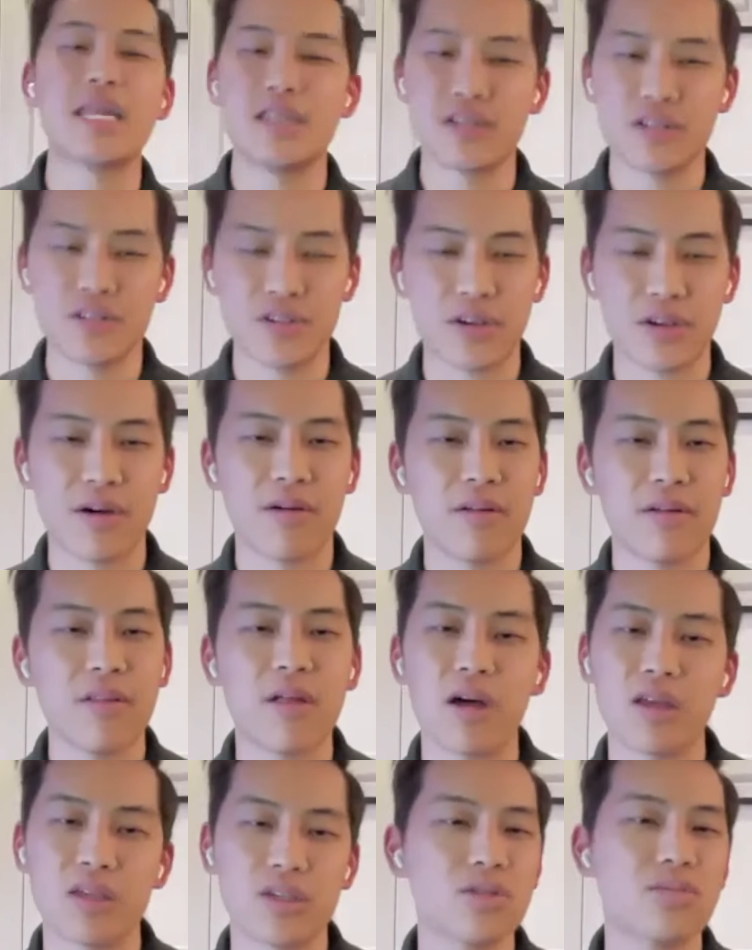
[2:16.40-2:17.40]
10 years ago,
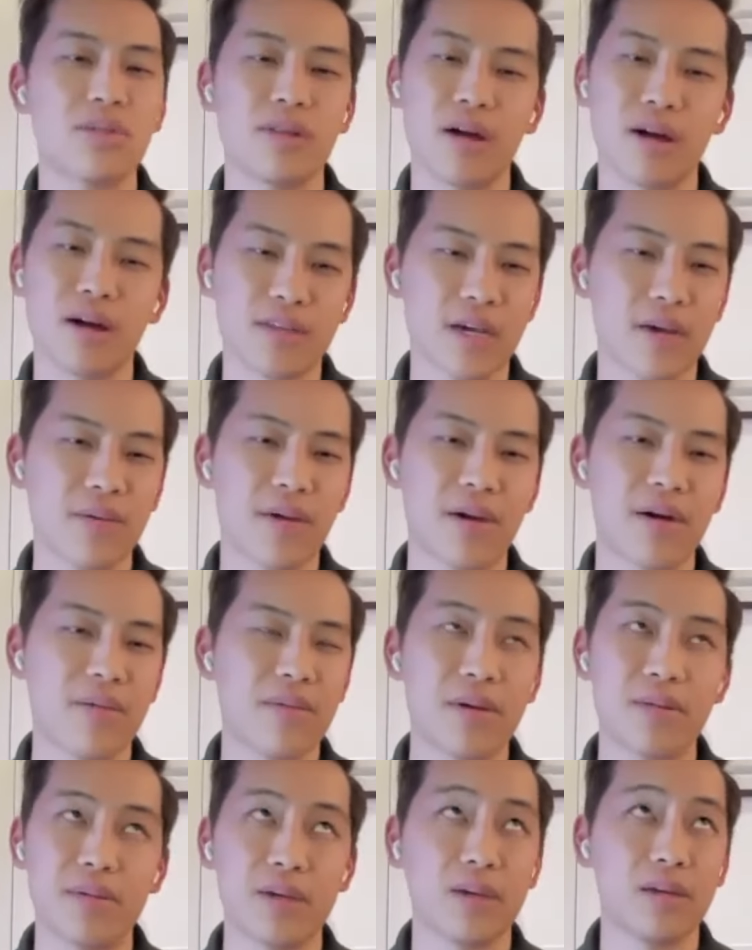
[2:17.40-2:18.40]
super long time
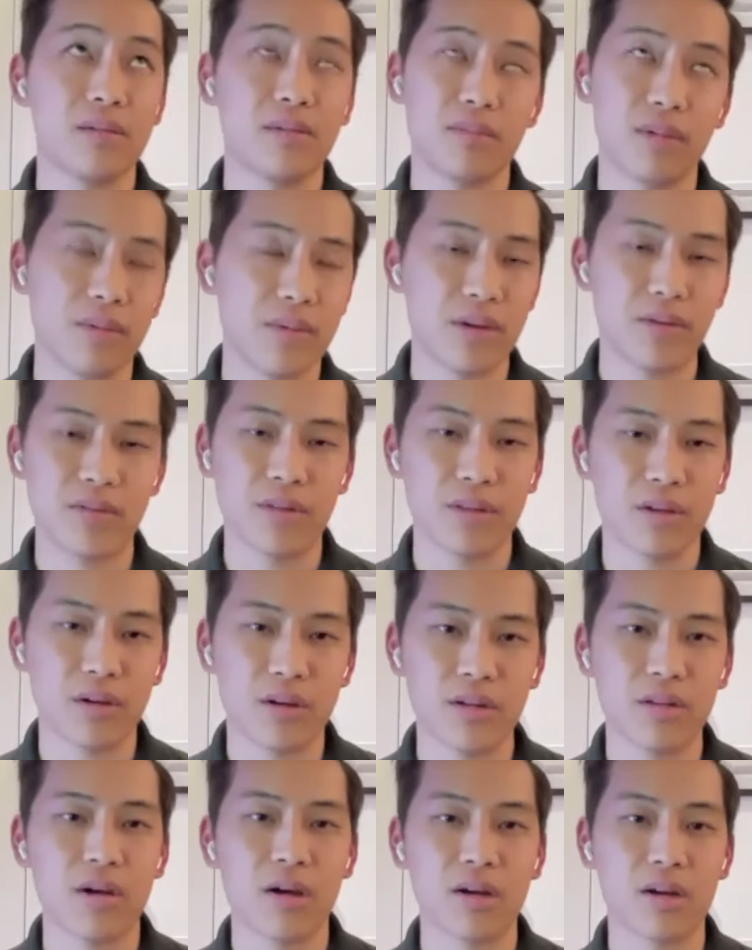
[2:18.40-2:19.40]
ago, maybe even
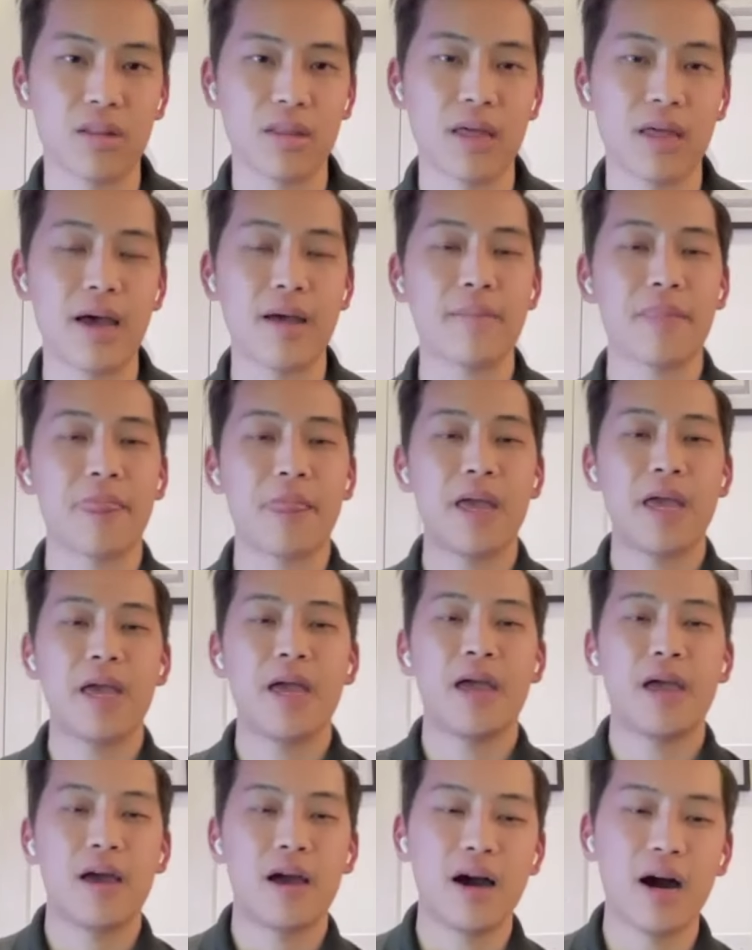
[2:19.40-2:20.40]
longer than
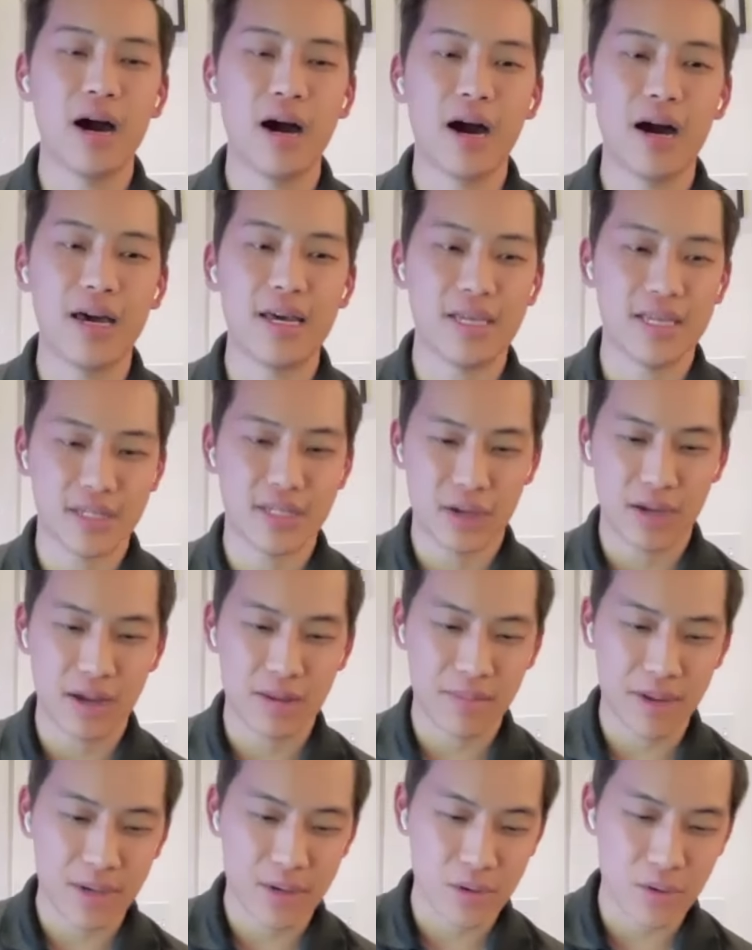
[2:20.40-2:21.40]
that. So I
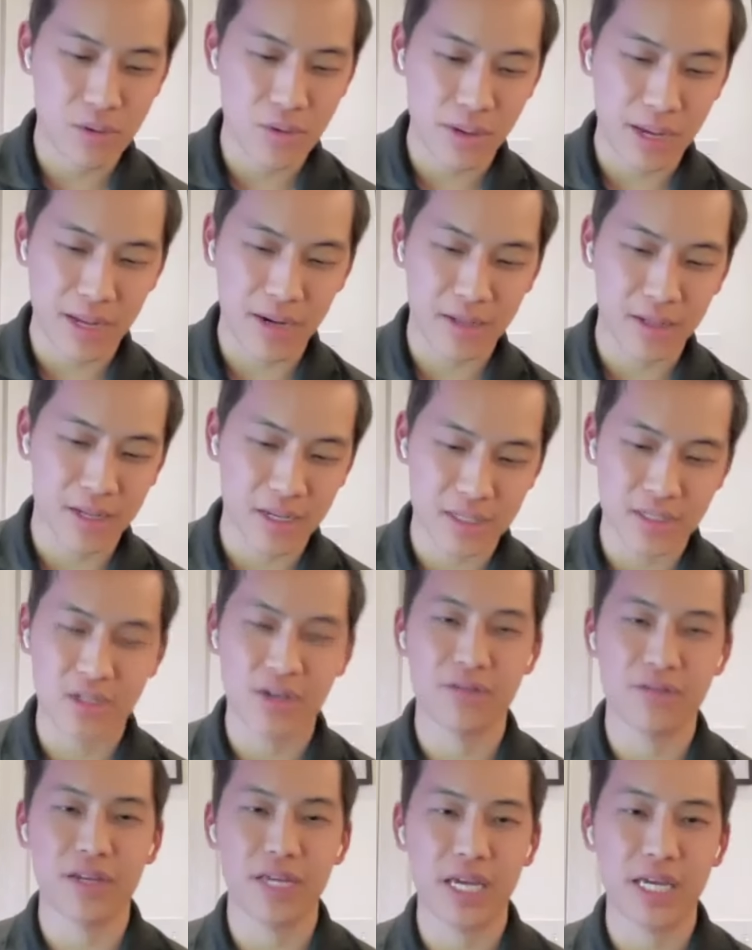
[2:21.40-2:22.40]
got my Google Analytics
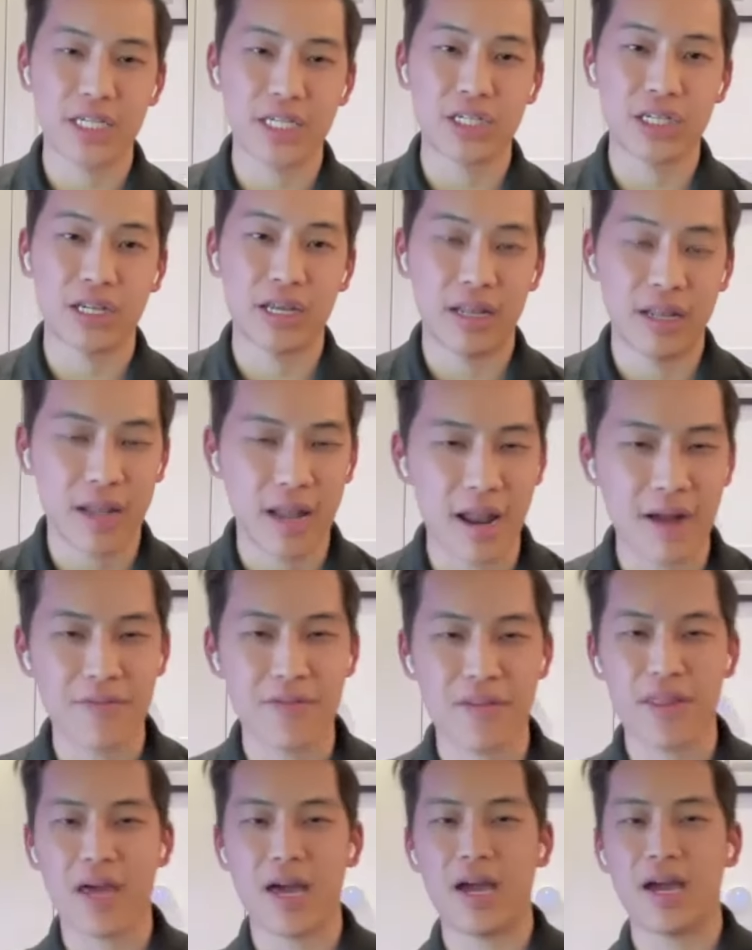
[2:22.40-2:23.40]
certification. And then
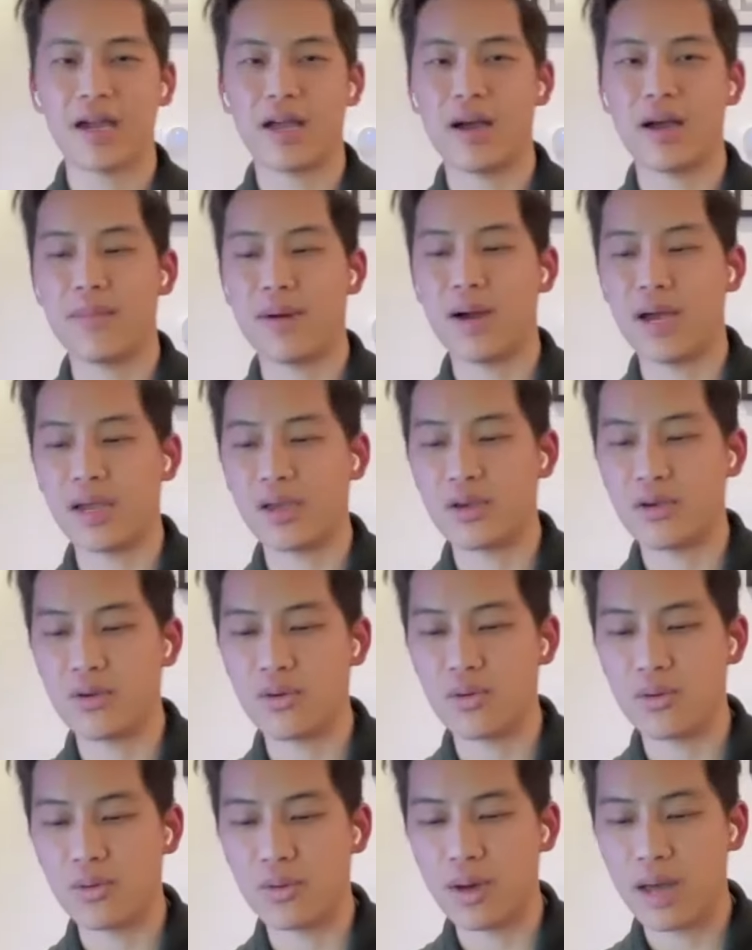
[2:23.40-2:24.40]
after that, I got my
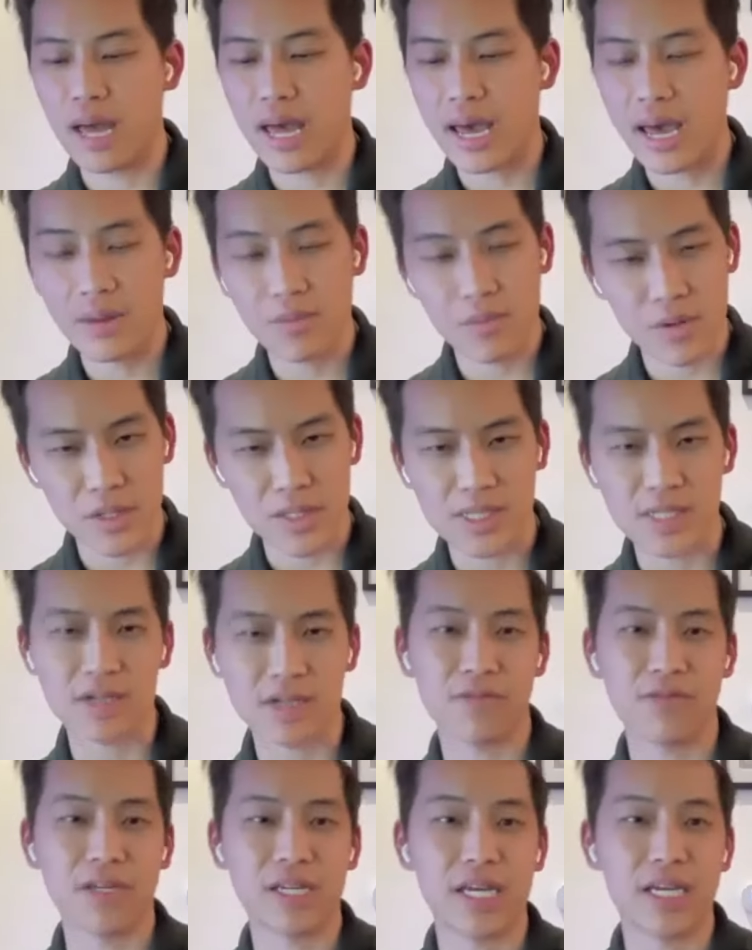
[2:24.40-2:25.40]
Google AdWords
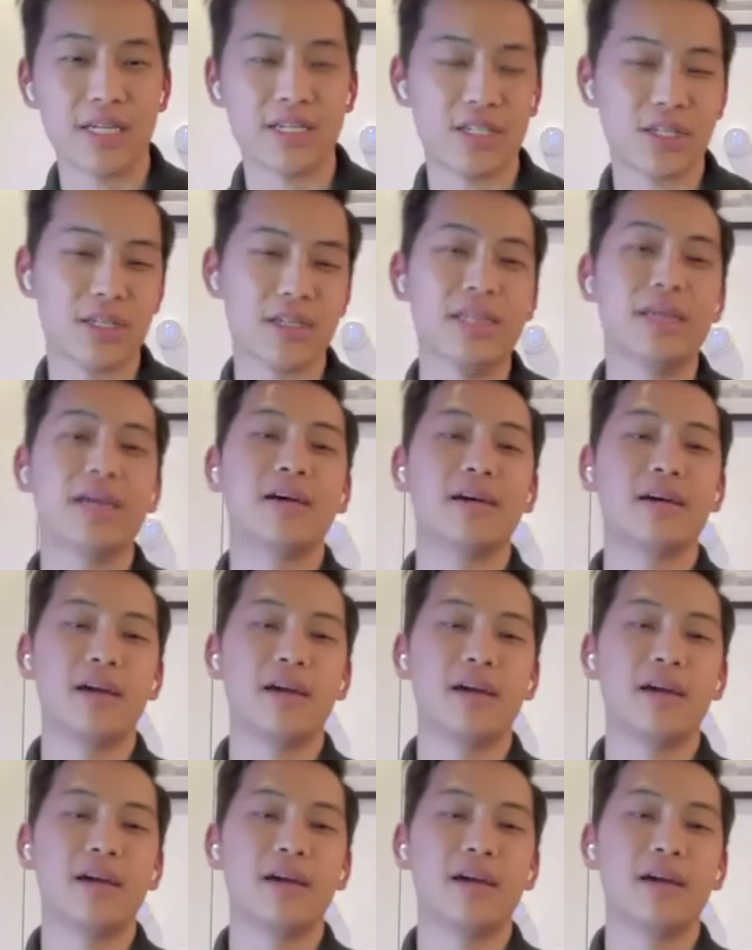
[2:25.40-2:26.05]
certification.